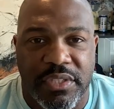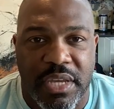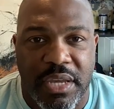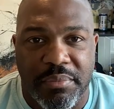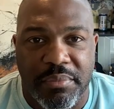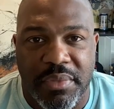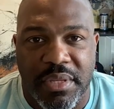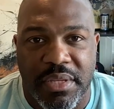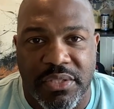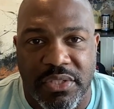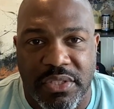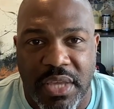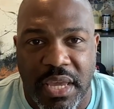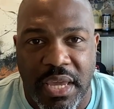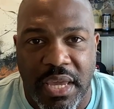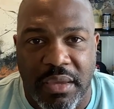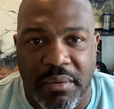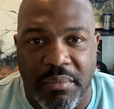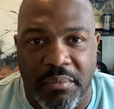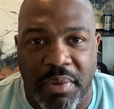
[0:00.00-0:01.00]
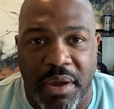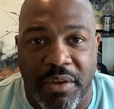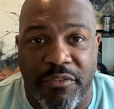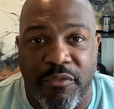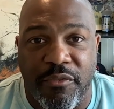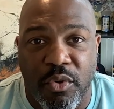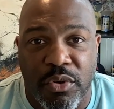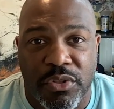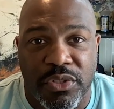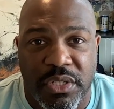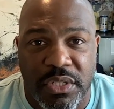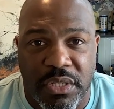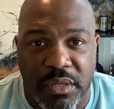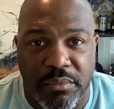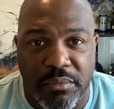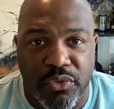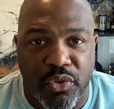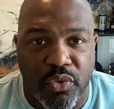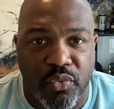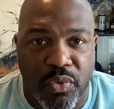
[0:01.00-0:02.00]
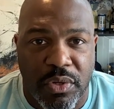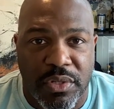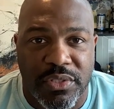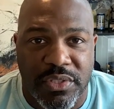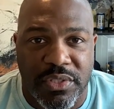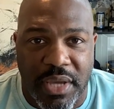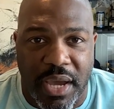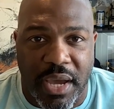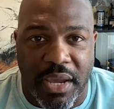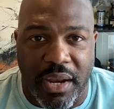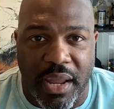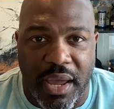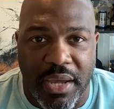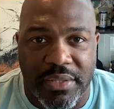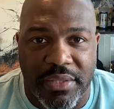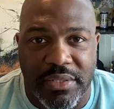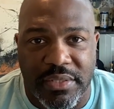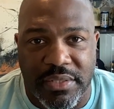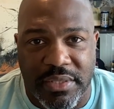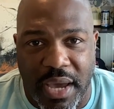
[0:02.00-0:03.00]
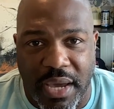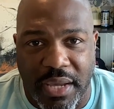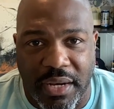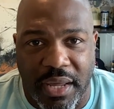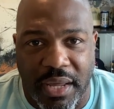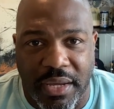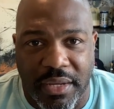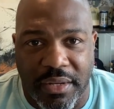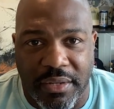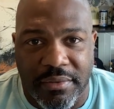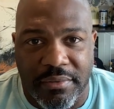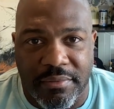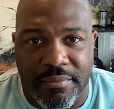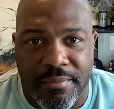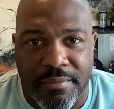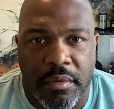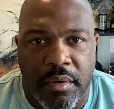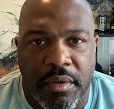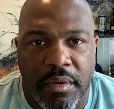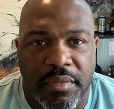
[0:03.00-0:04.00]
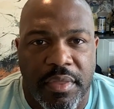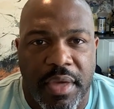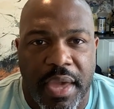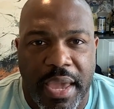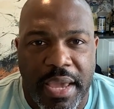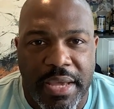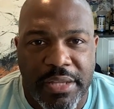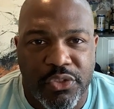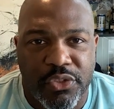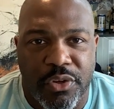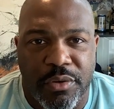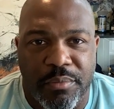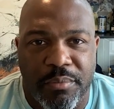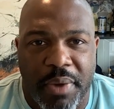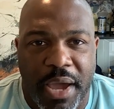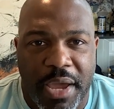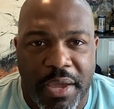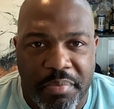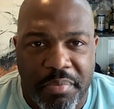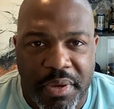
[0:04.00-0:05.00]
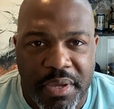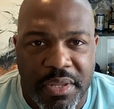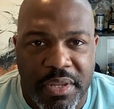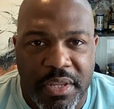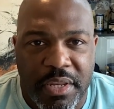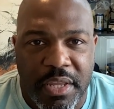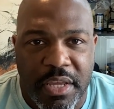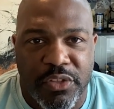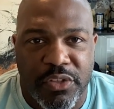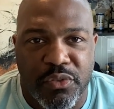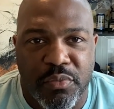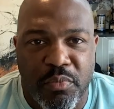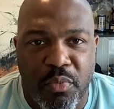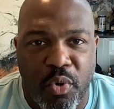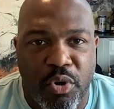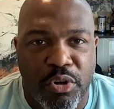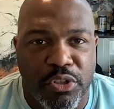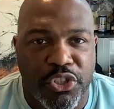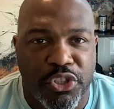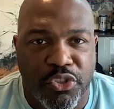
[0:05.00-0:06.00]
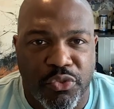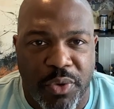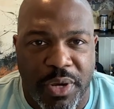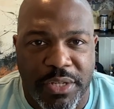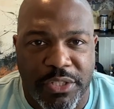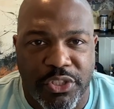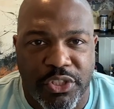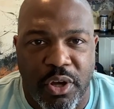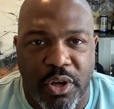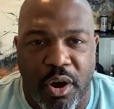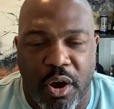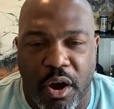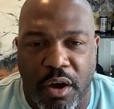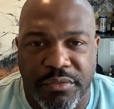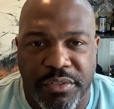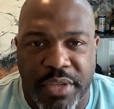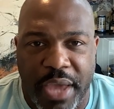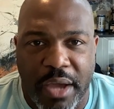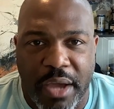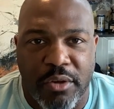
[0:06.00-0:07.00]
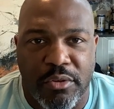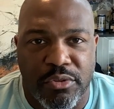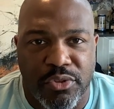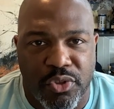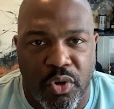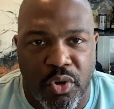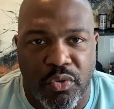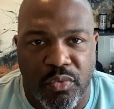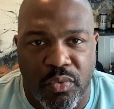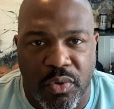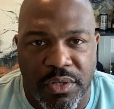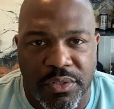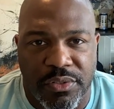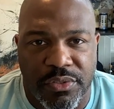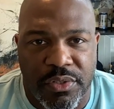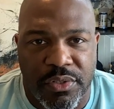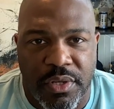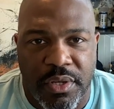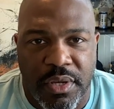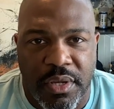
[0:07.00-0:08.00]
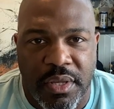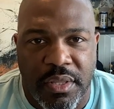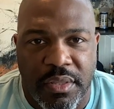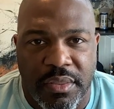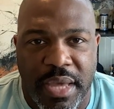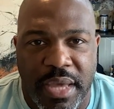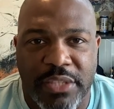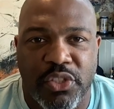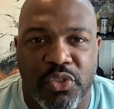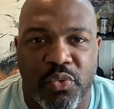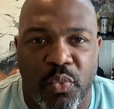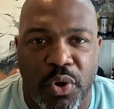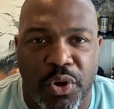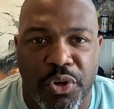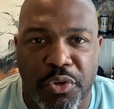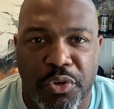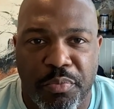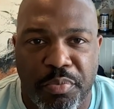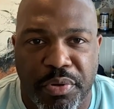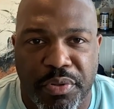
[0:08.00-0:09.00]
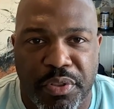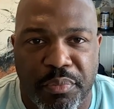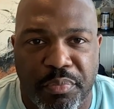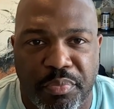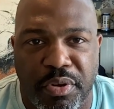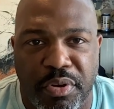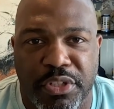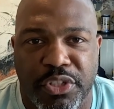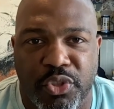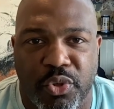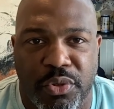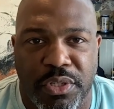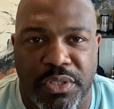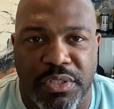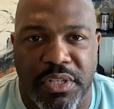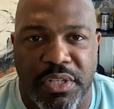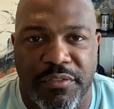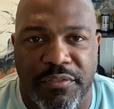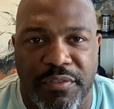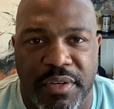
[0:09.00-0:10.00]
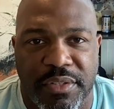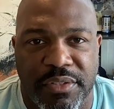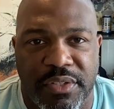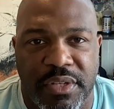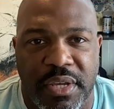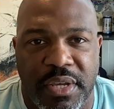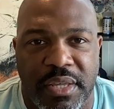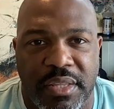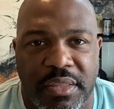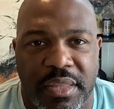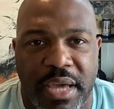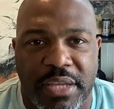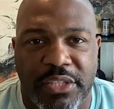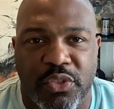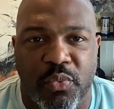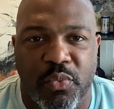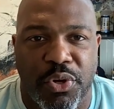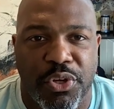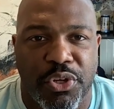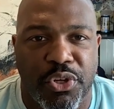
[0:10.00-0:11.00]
empty its tank by forcing them to run sideline to sideline. The answer, in my opinion, is more stretch off-tackle zone runs. That's where you put the pressure on the defense, that's where you